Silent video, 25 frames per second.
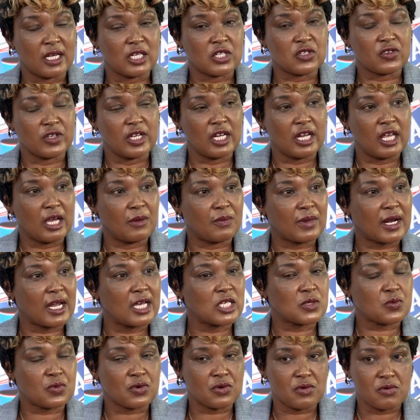Trainer
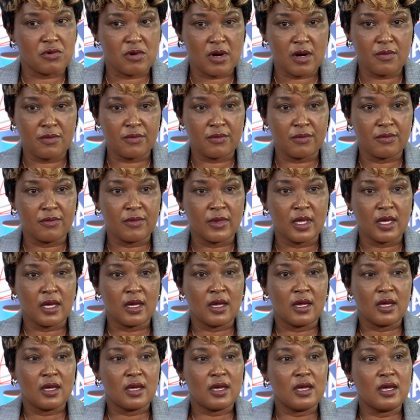Plus program
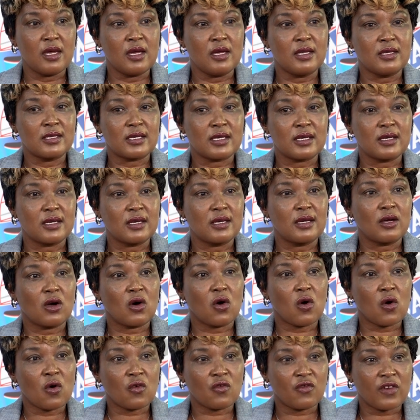and
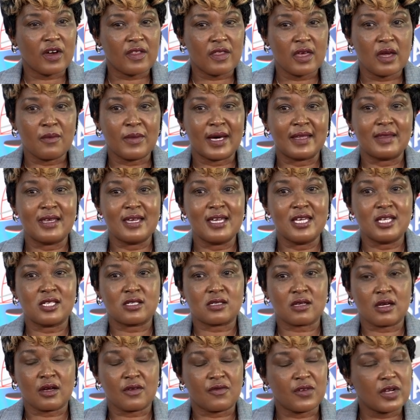offer them at the
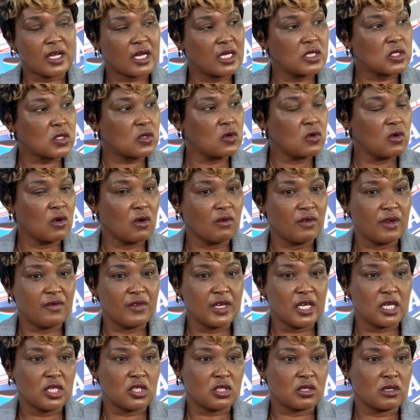East African School of
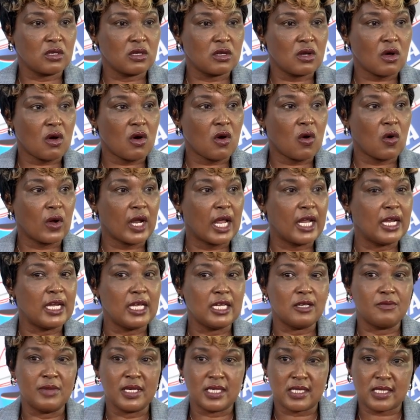Aviation on a
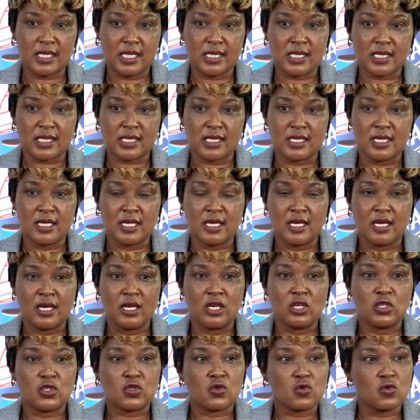need basis,
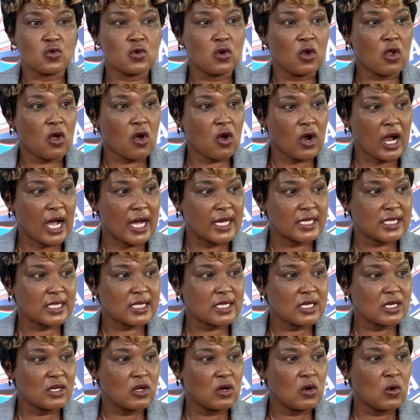so long as
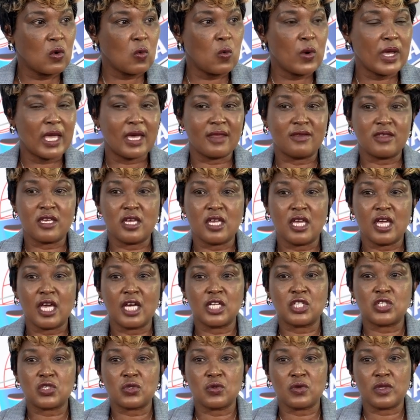we adhere
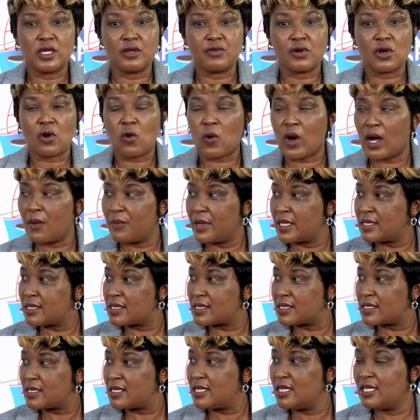to the
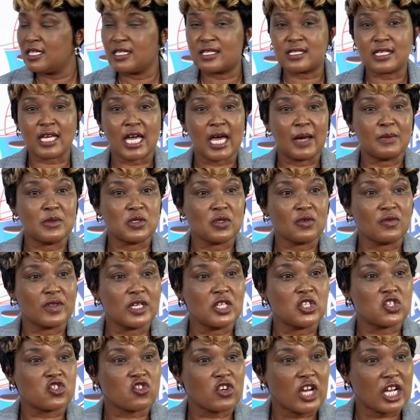requirements in terms of the
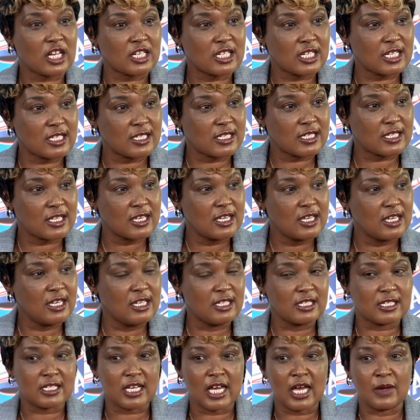instructors, in
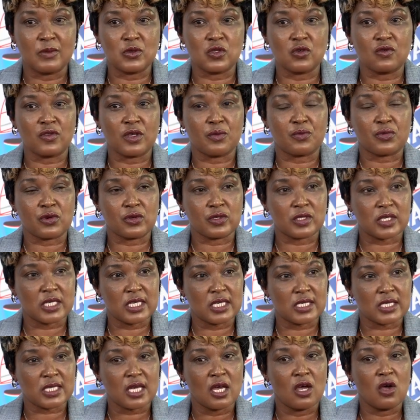terms of the
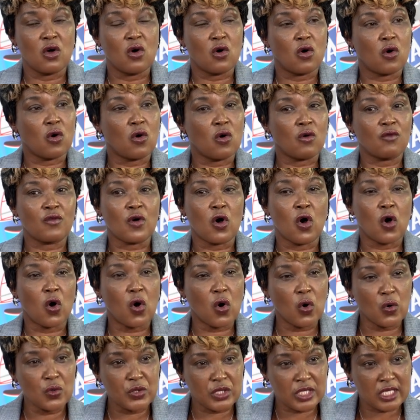process of
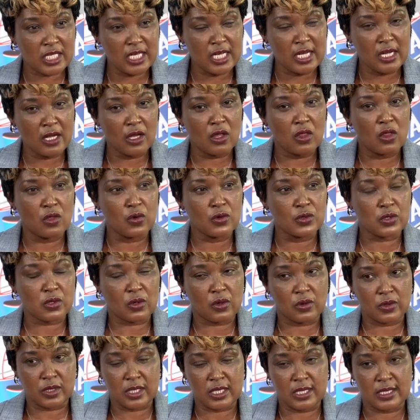hosting those
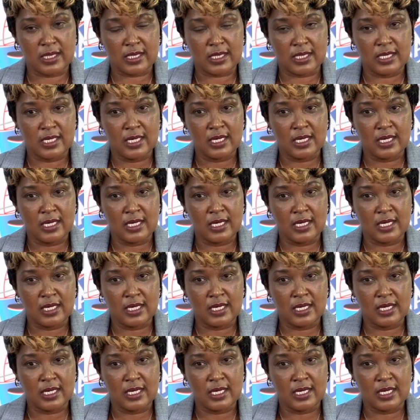courses.